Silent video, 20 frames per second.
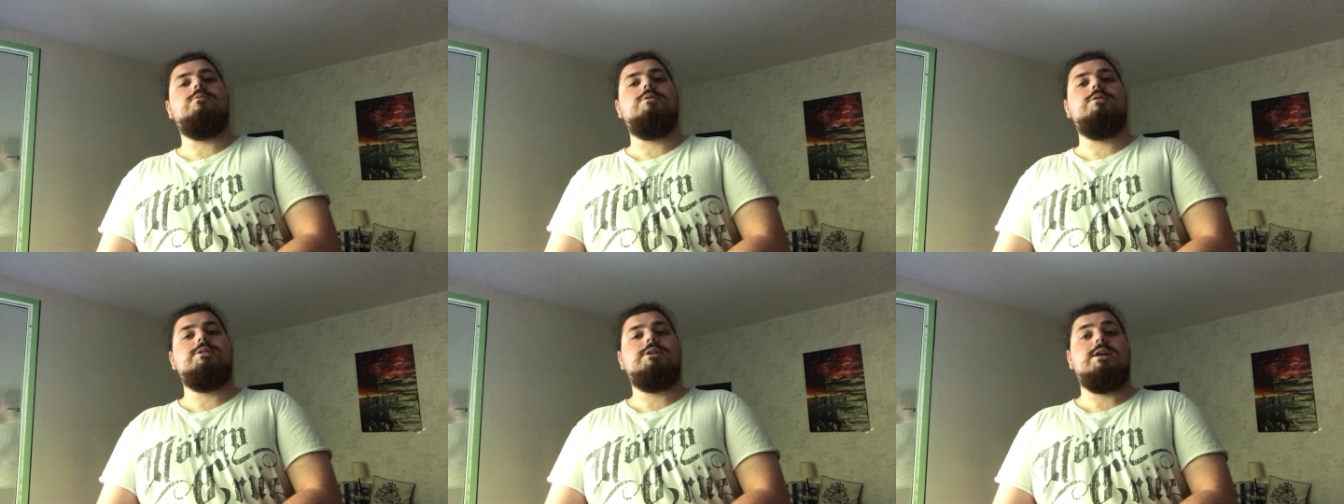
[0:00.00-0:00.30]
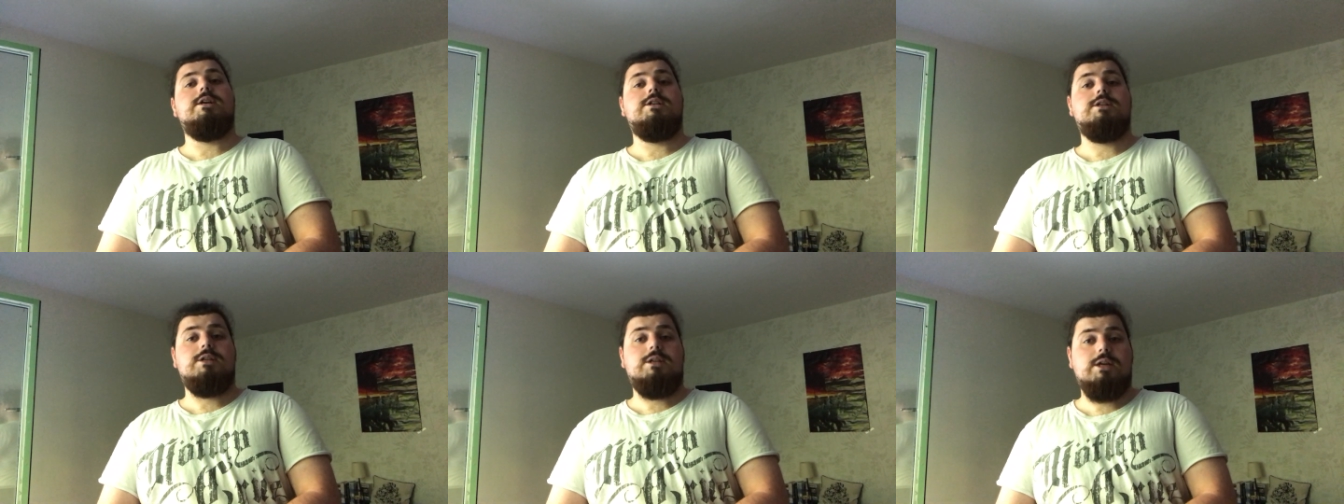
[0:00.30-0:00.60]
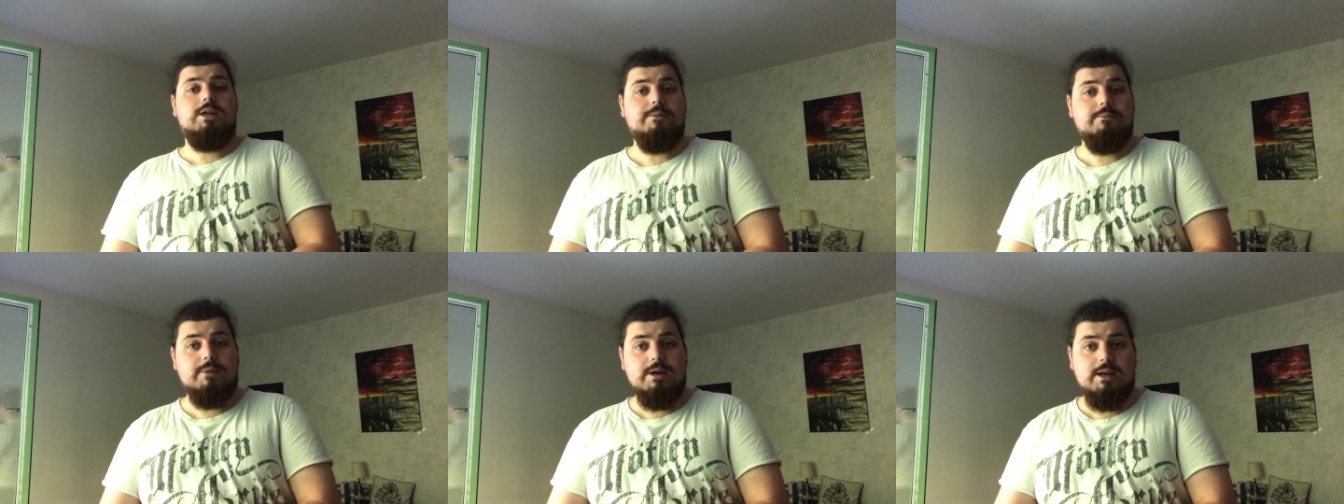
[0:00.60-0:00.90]
was
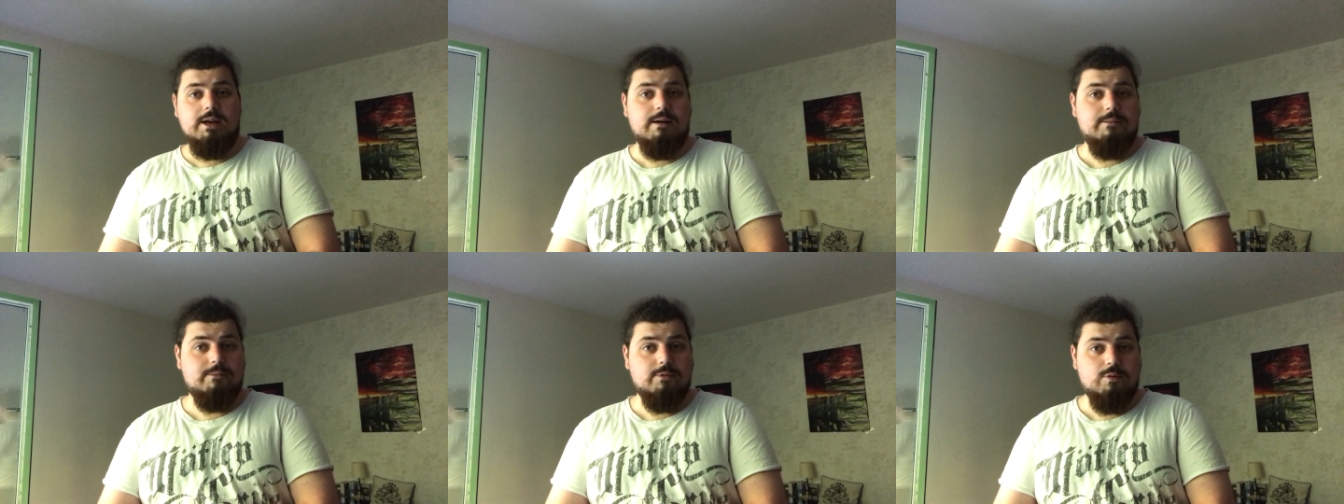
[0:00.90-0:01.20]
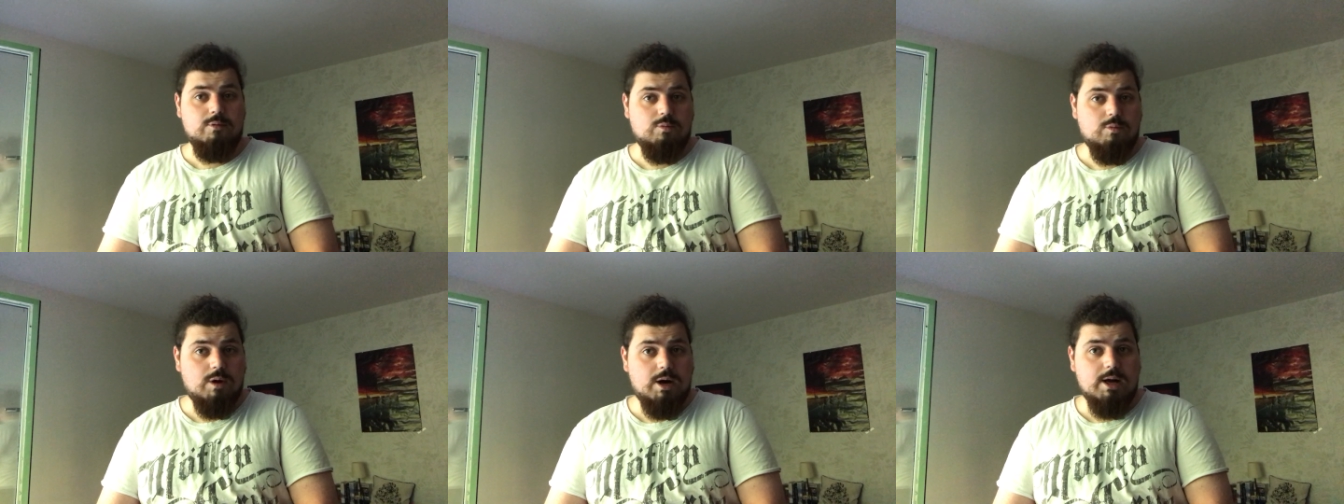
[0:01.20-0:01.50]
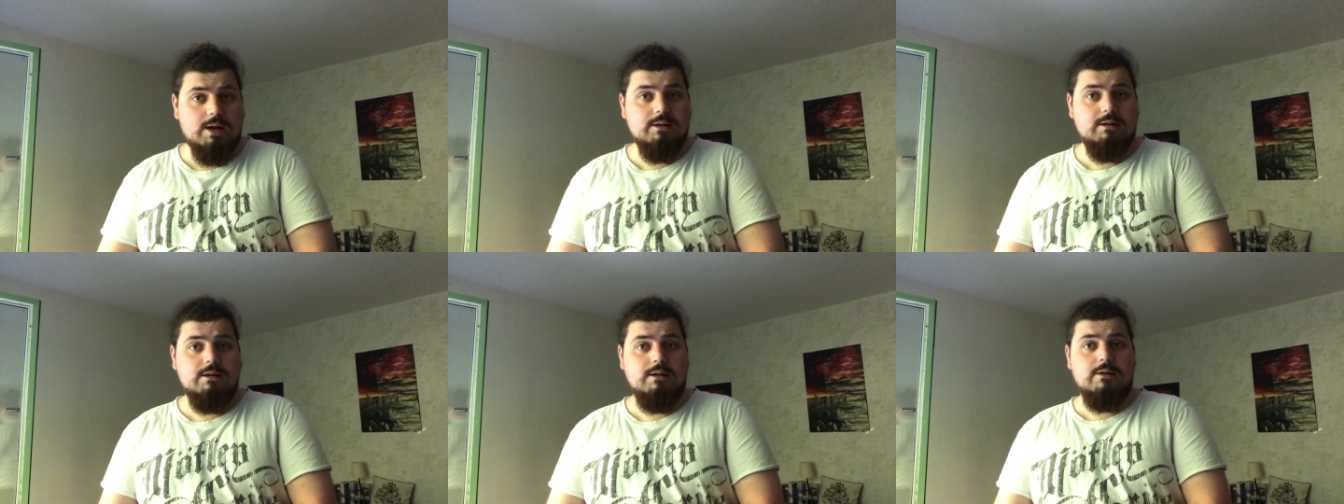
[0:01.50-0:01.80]
actually my number
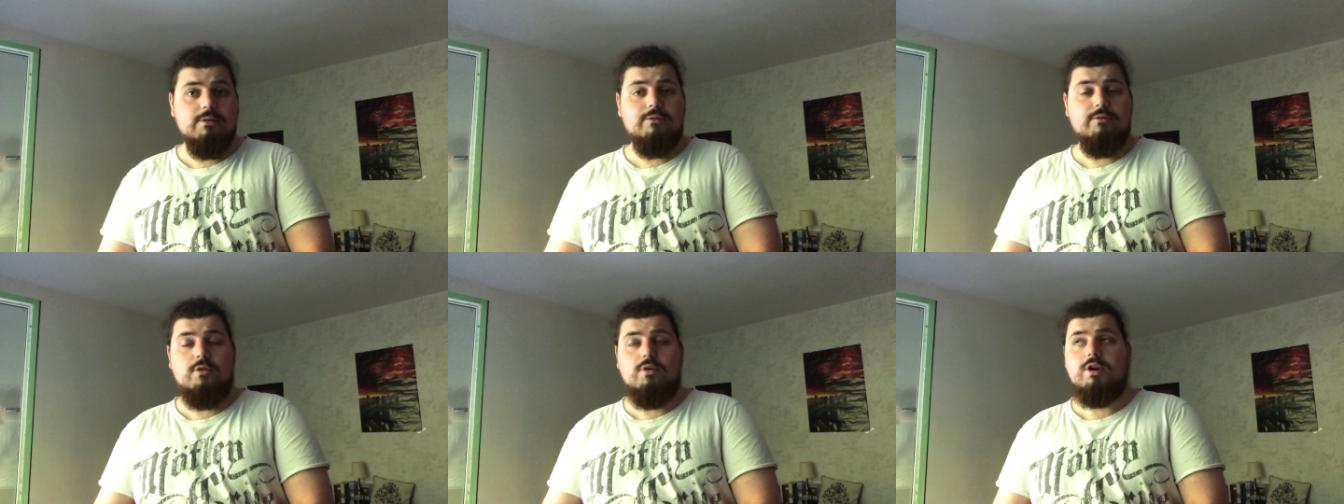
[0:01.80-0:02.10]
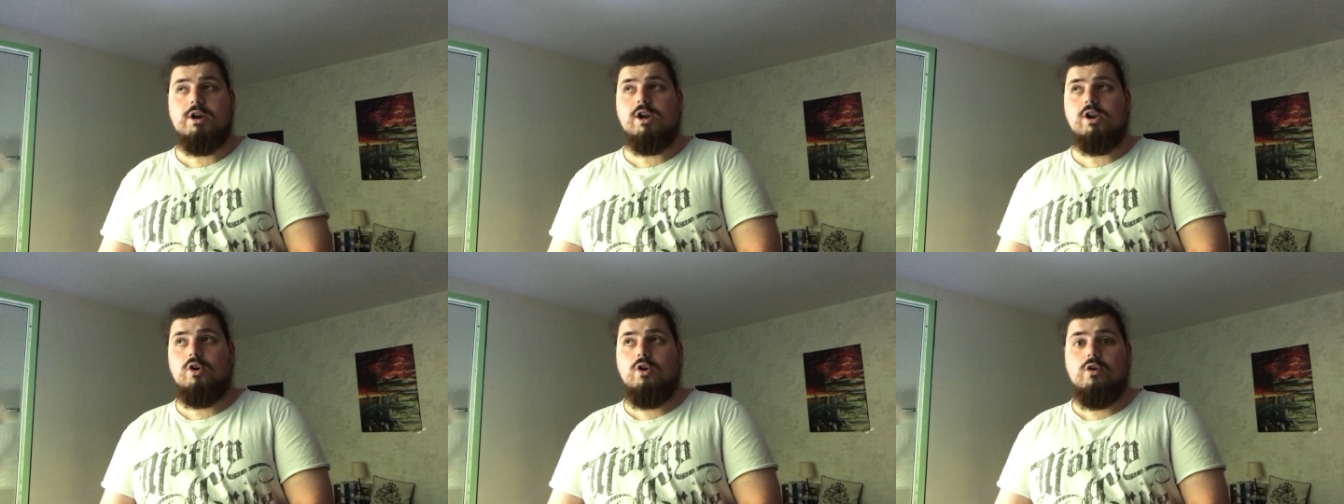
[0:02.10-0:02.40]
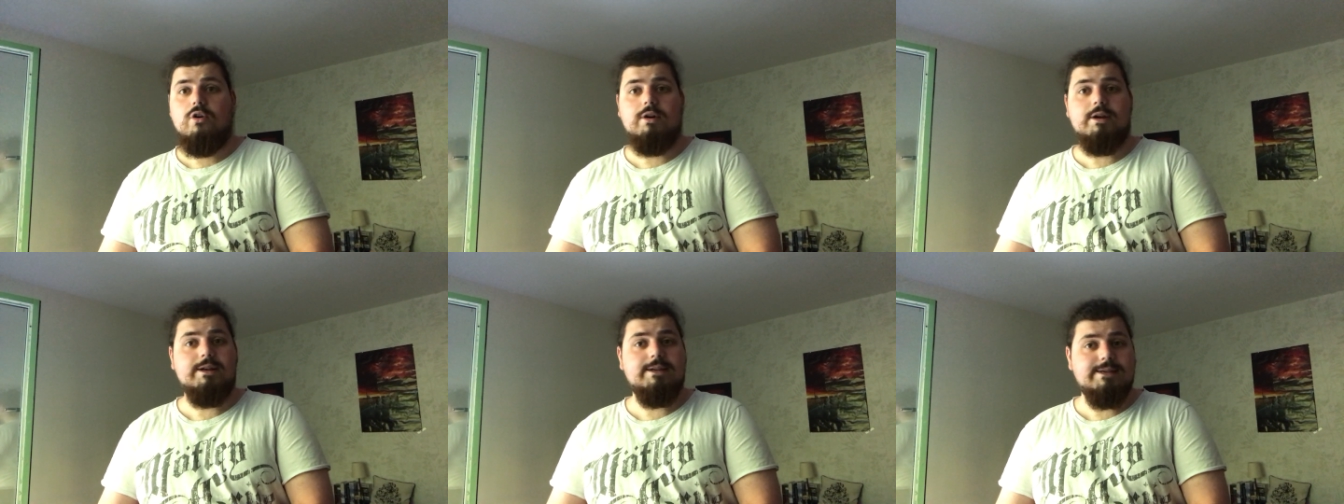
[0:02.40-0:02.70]
1 for a
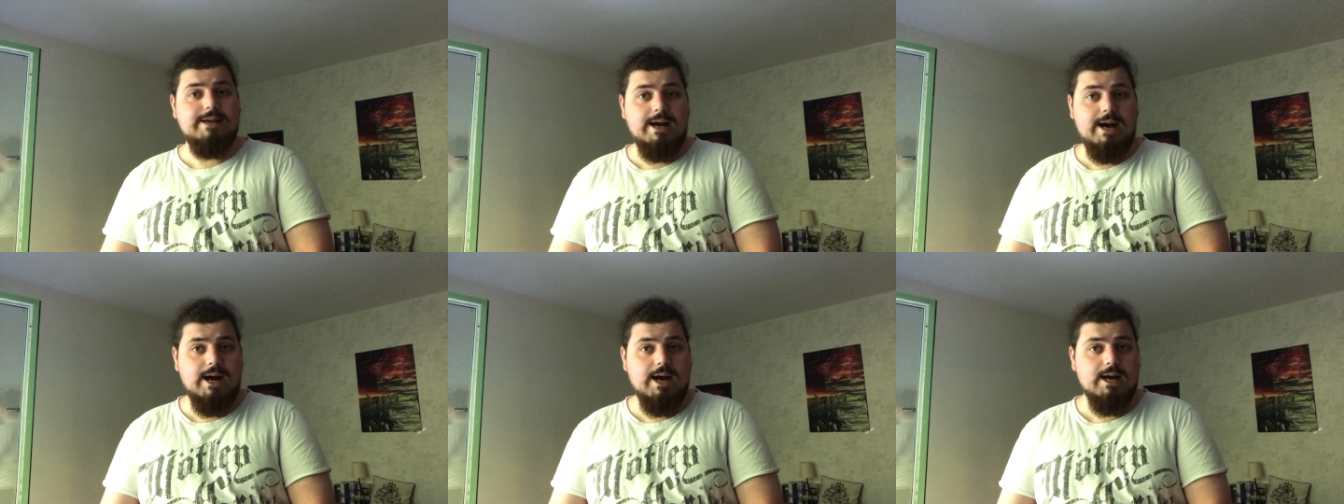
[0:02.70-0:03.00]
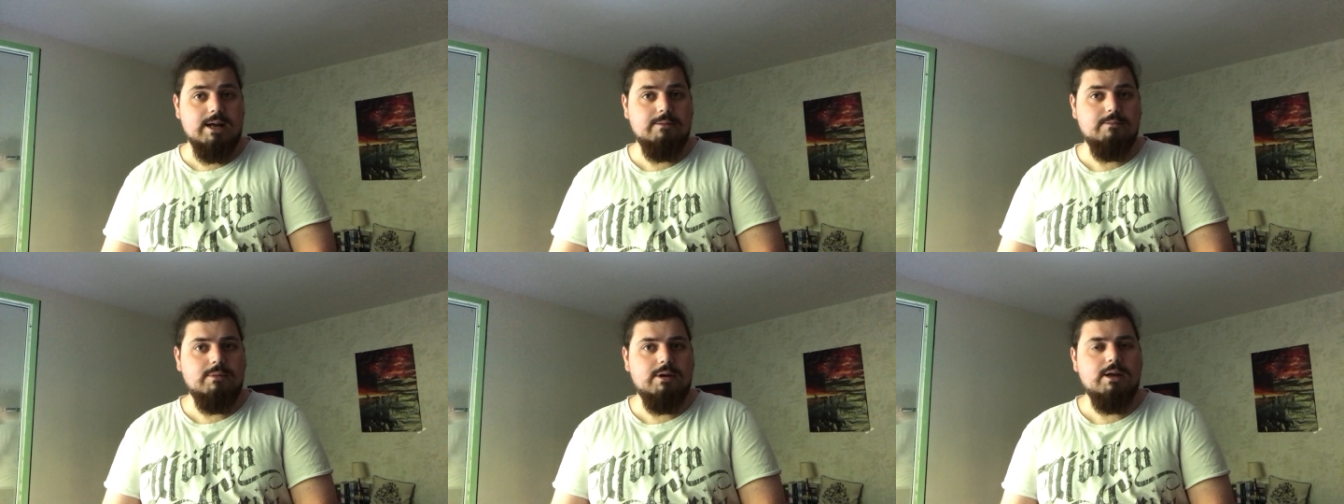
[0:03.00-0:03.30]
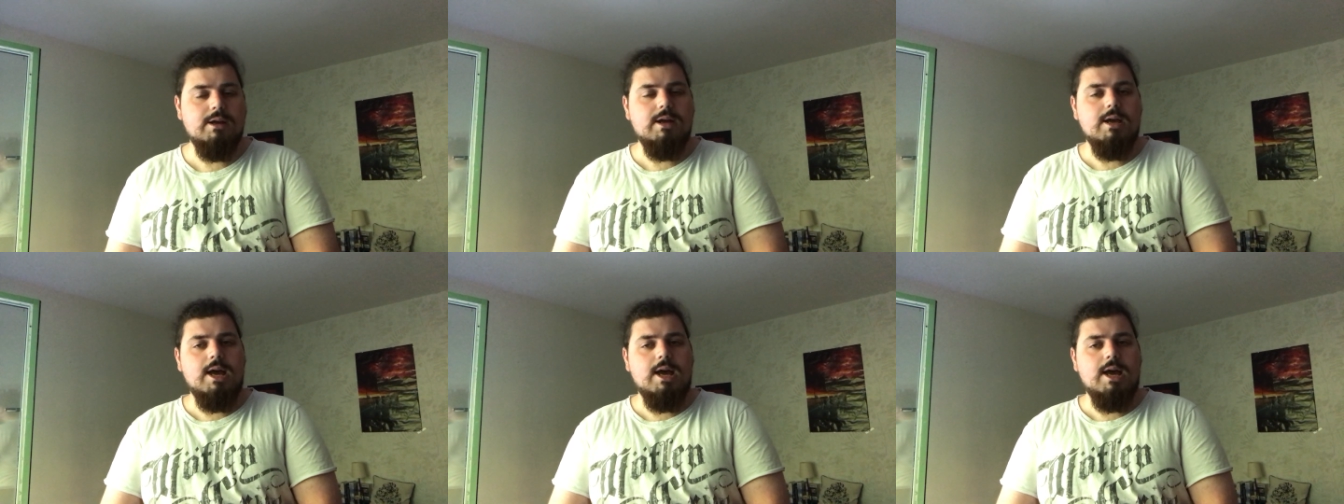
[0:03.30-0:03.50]
long time,